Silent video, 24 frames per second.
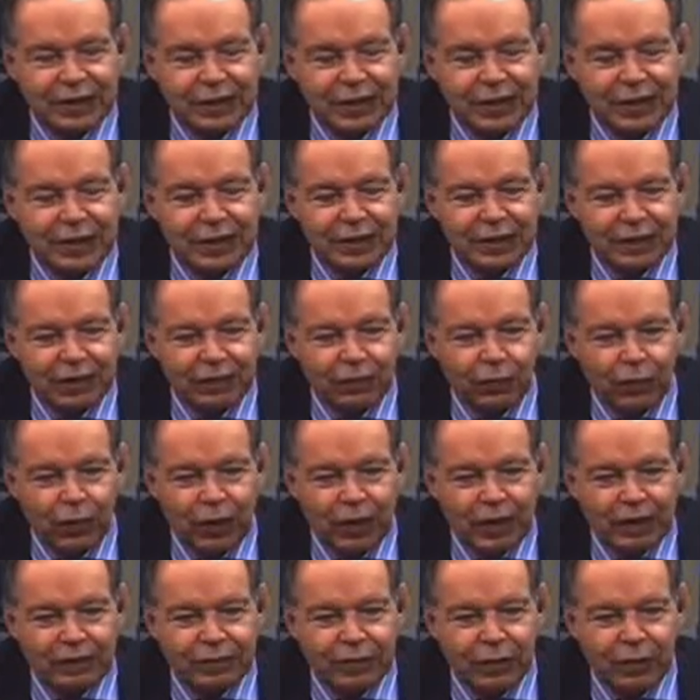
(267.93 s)
Seas have
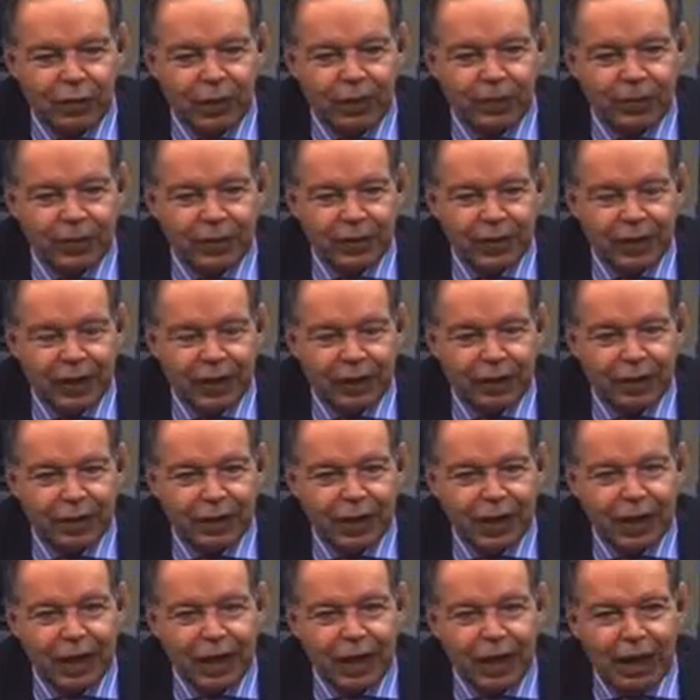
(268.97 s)
waves, go up and down.